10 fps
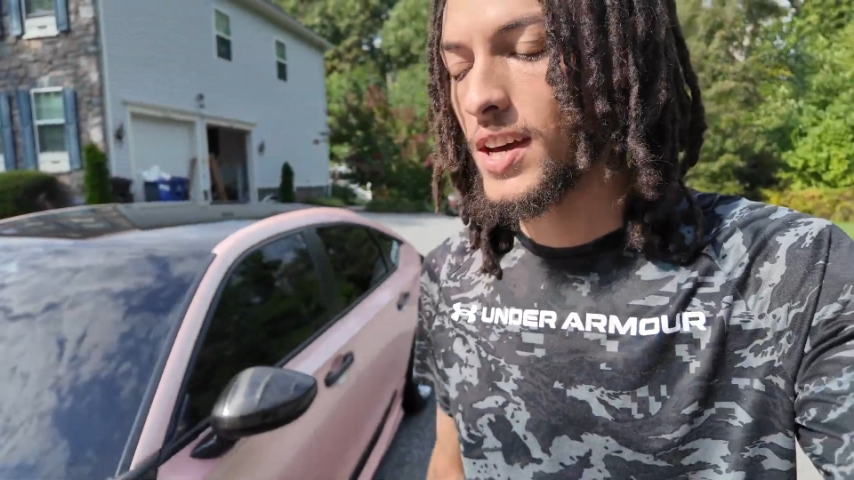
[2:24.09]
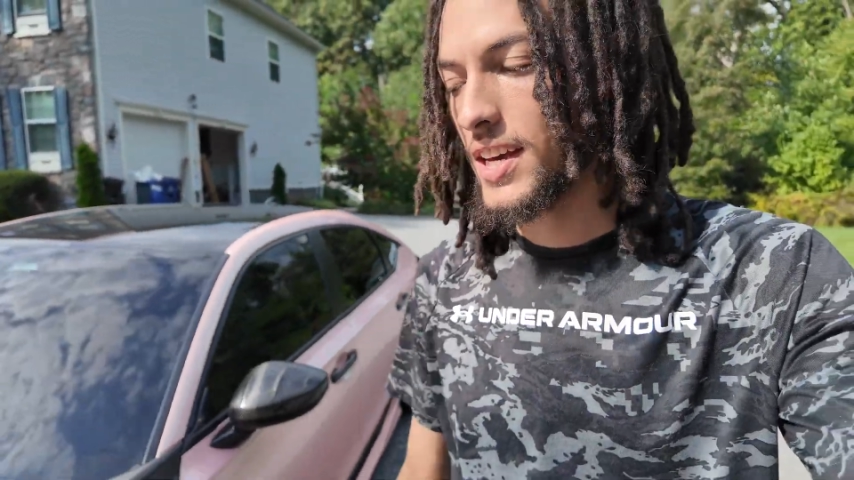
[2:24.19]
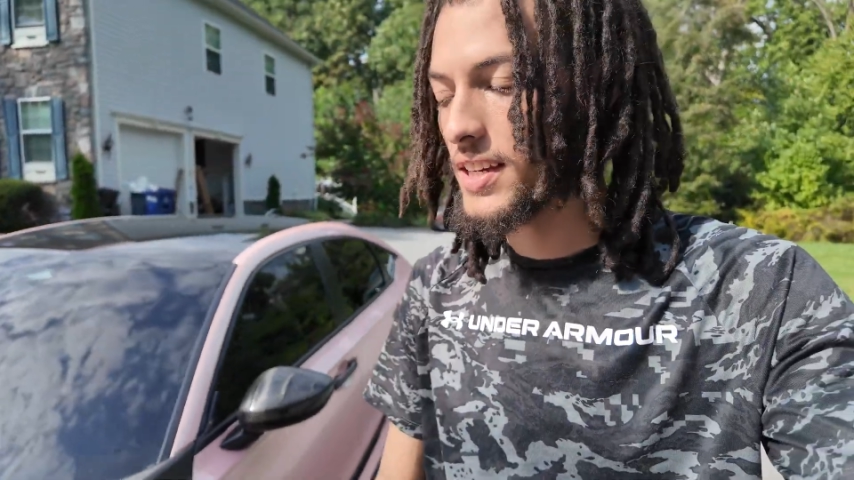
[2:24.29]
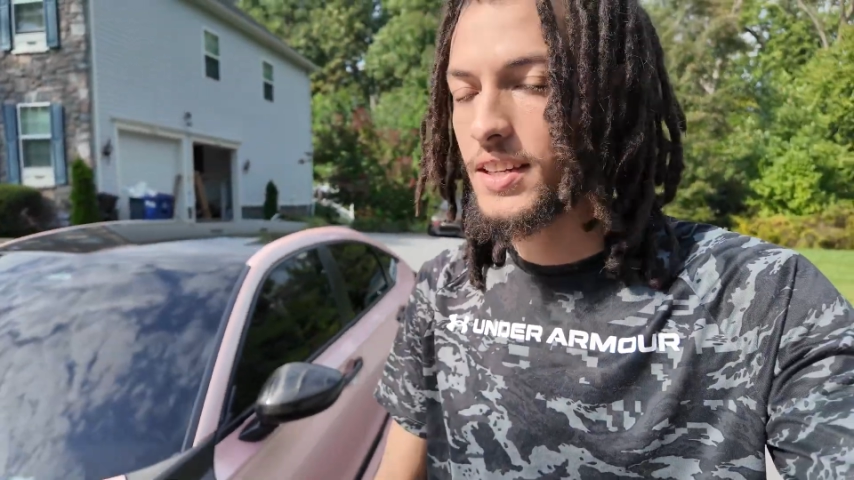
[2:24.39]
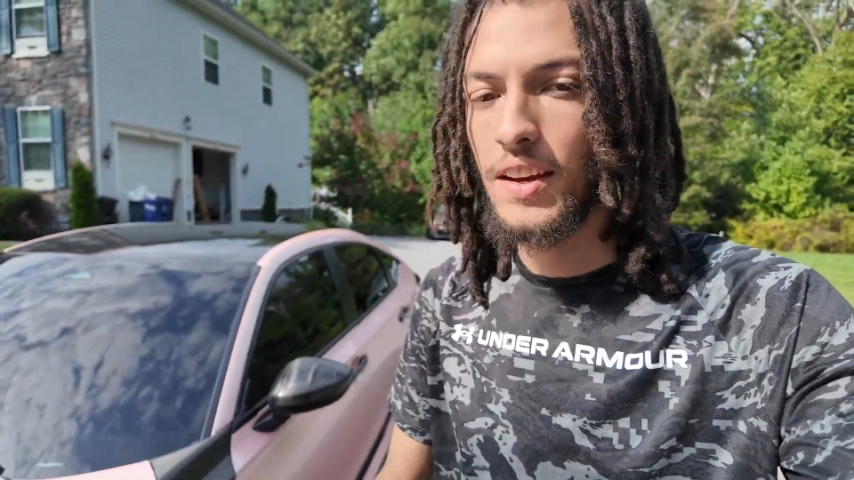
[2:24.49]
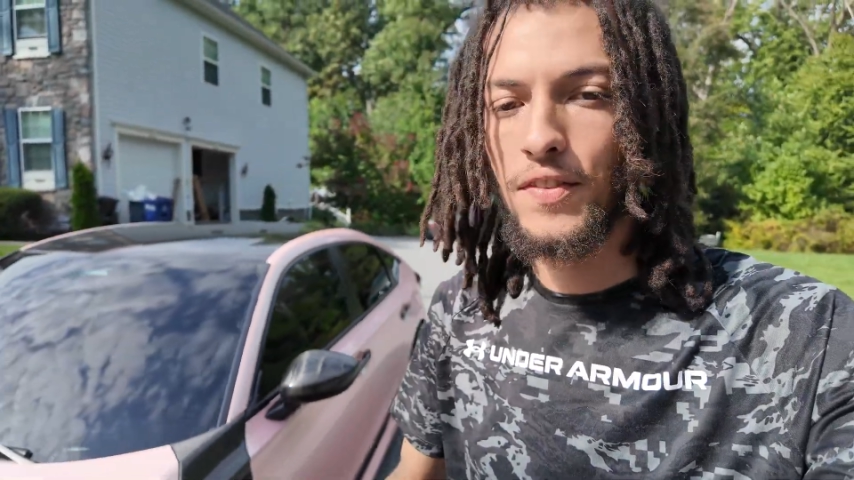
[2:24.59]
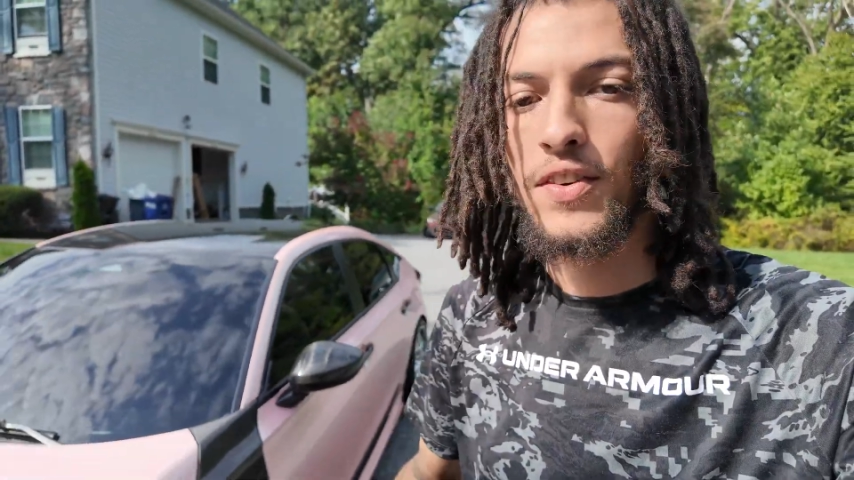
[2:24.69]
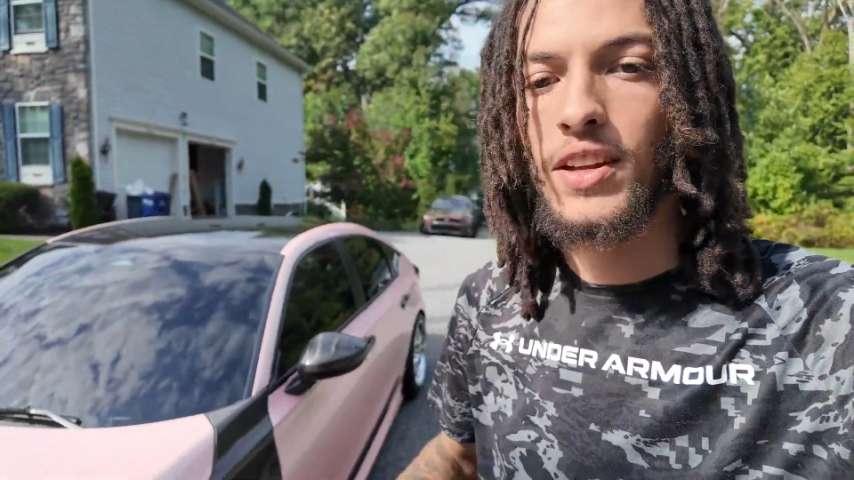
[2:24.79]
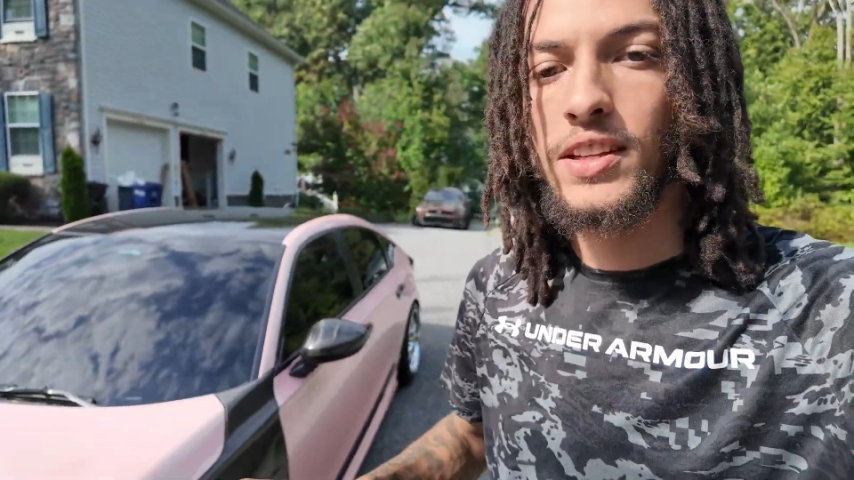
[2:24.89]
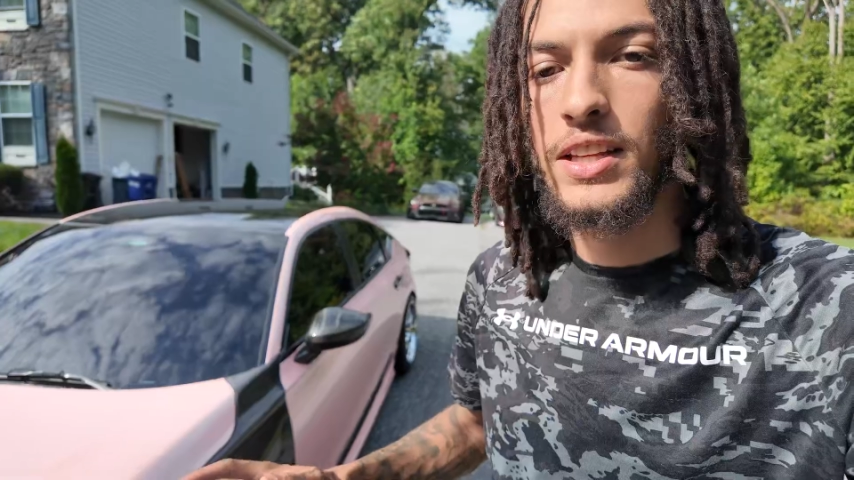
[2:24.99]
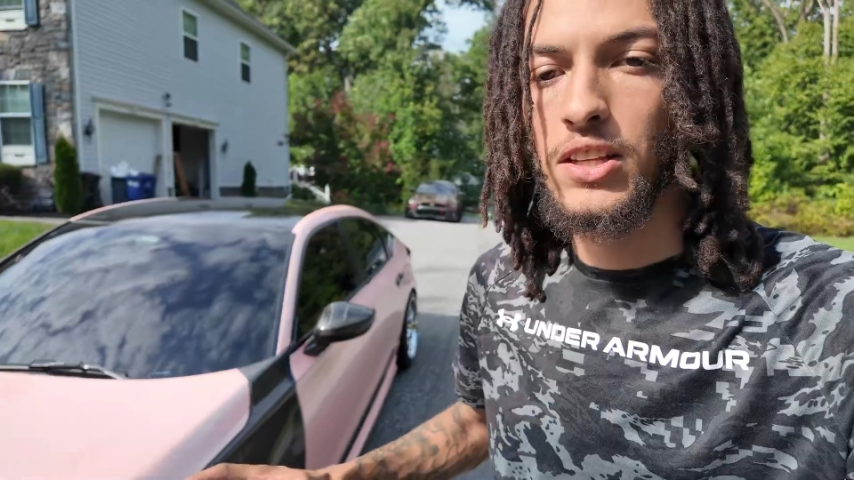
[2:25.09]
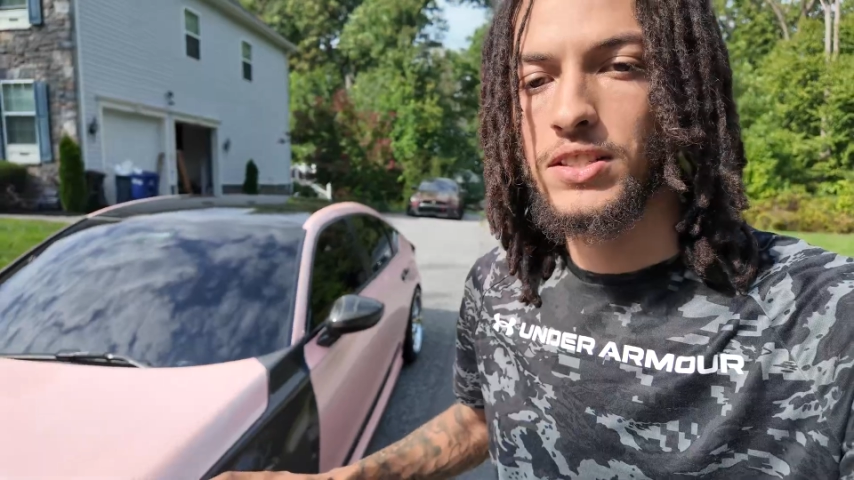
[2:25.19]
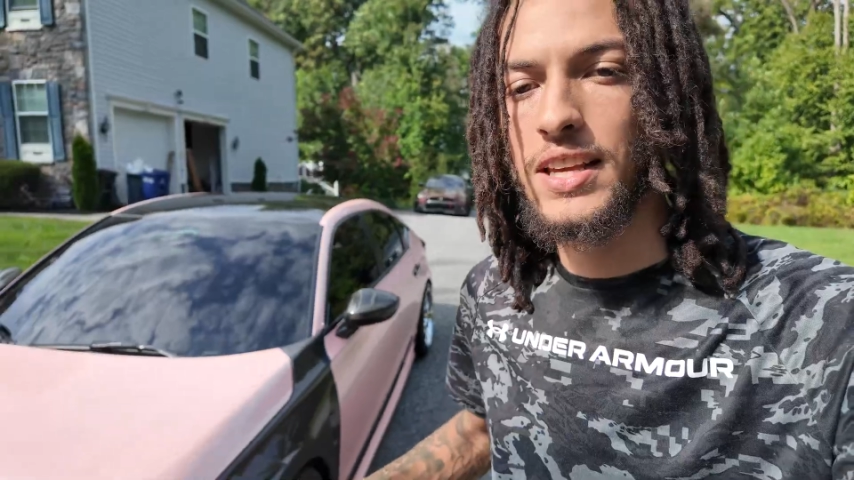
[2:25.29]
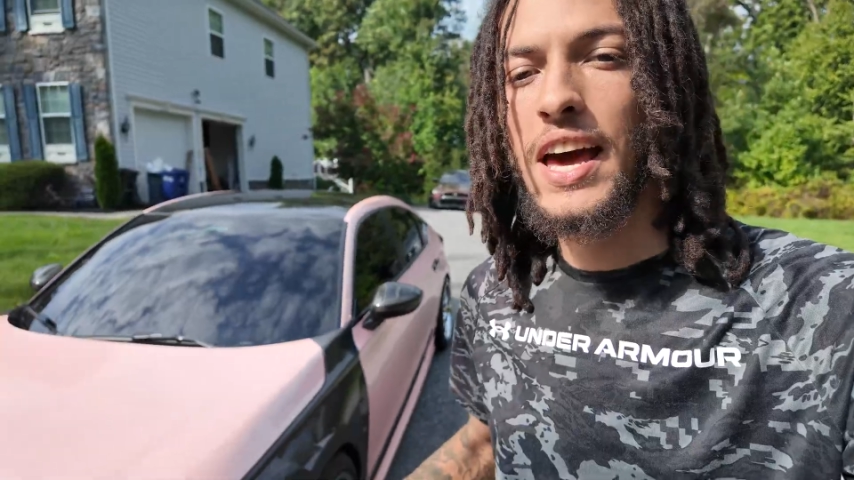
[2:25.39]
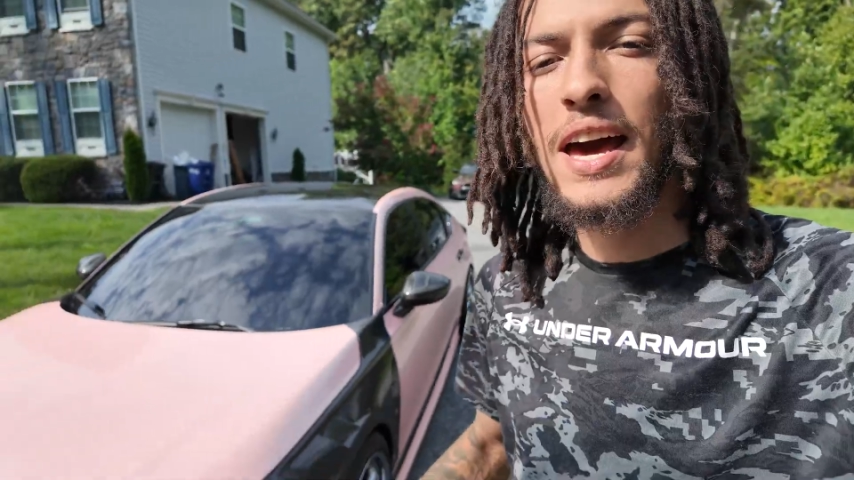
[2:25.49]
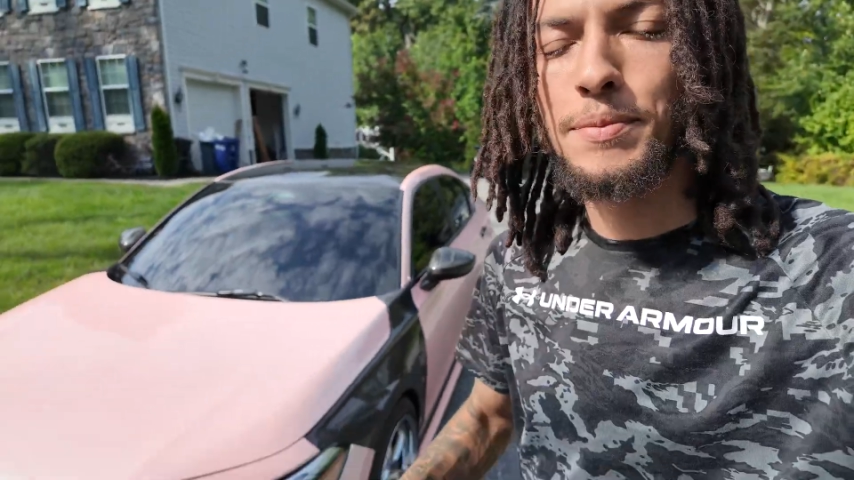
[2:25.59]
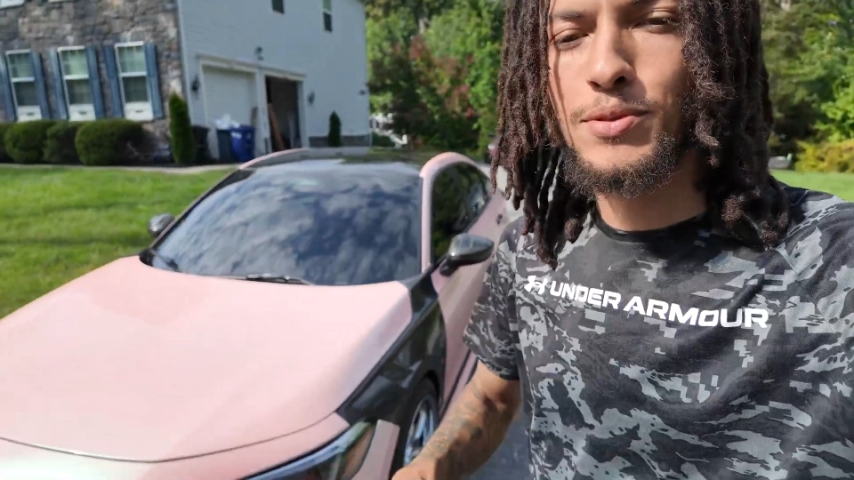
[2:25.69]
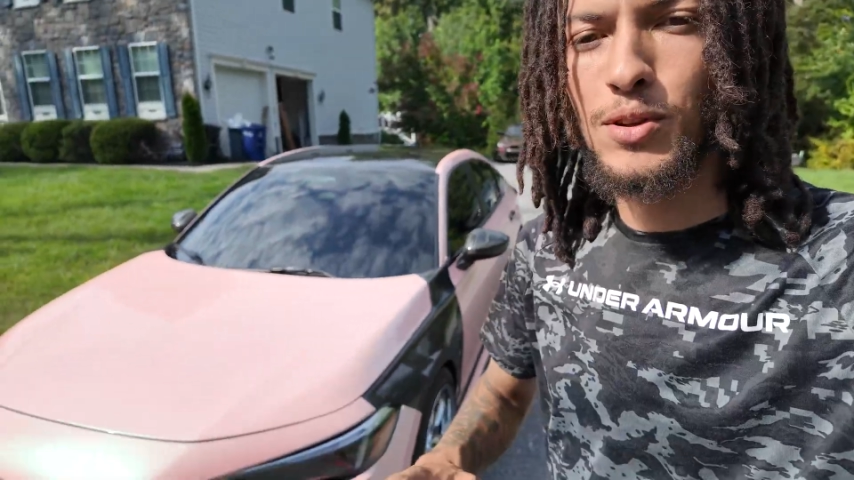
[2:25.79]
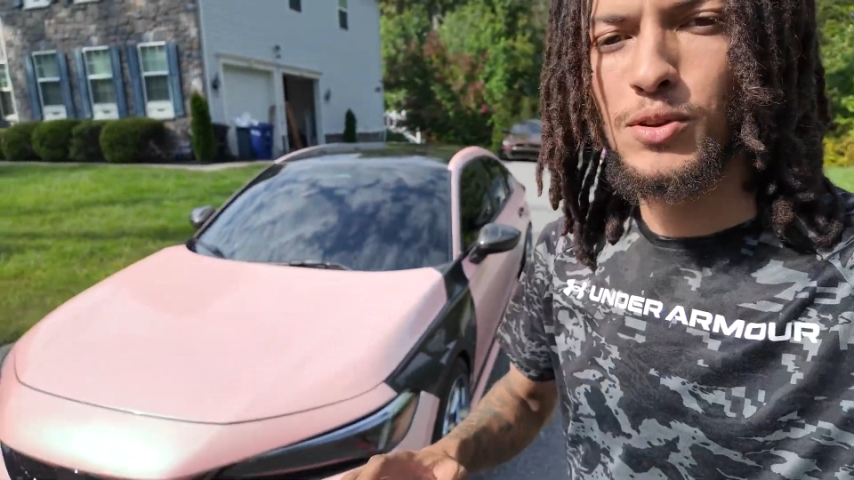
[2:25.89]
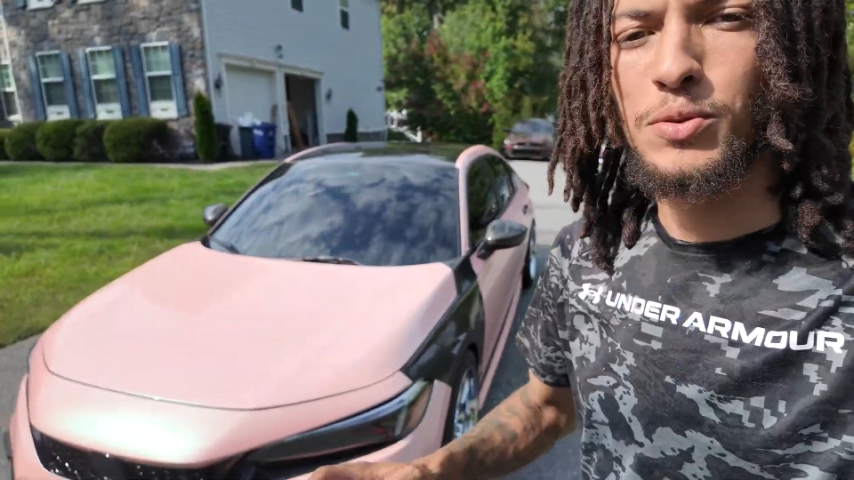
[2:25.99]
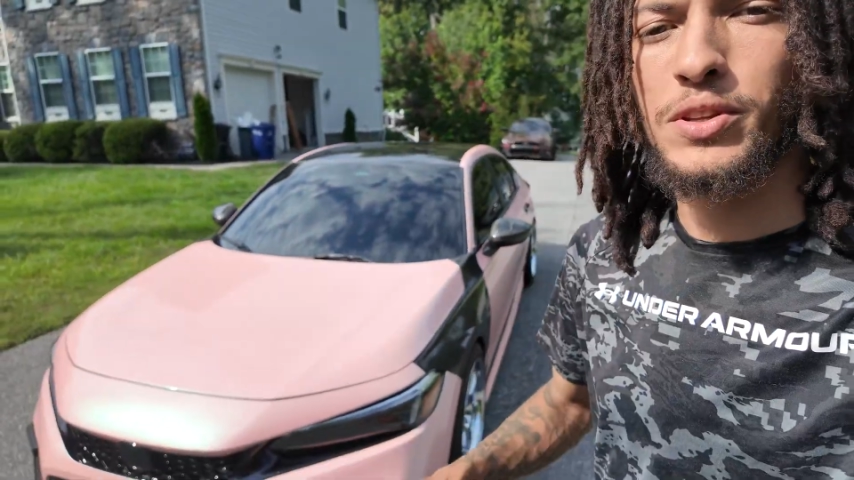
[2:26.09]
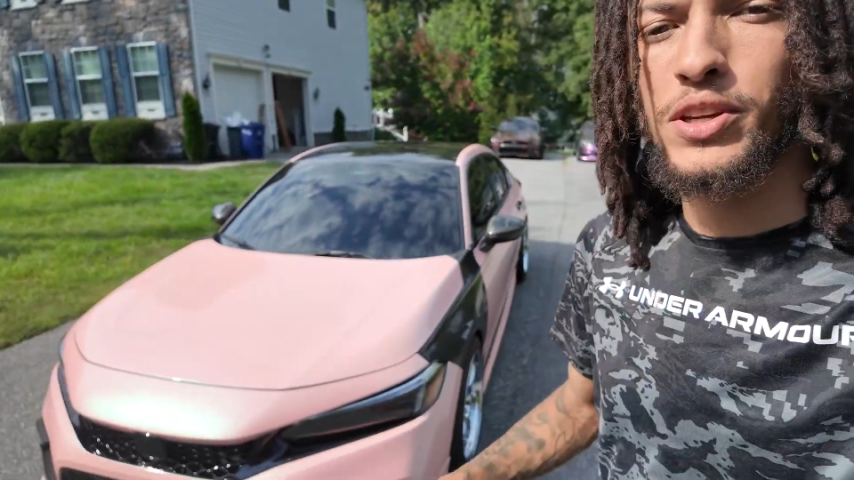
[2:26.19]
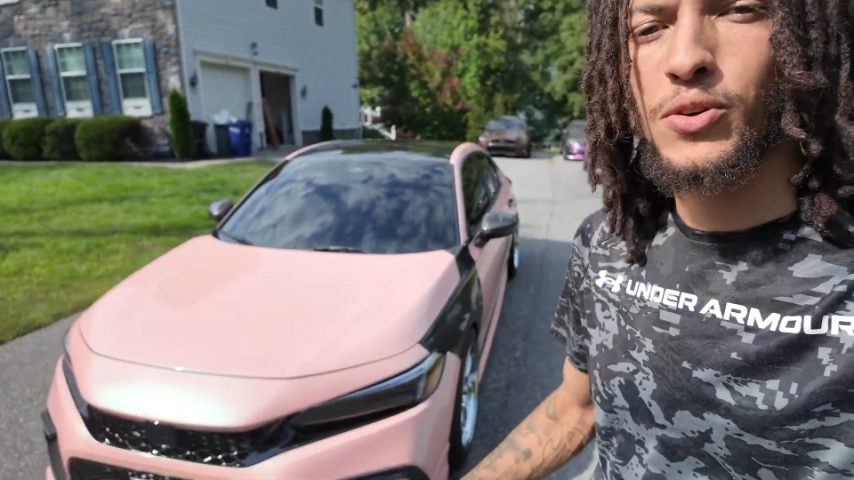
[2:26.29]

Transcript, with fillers: It definitely looks absolutely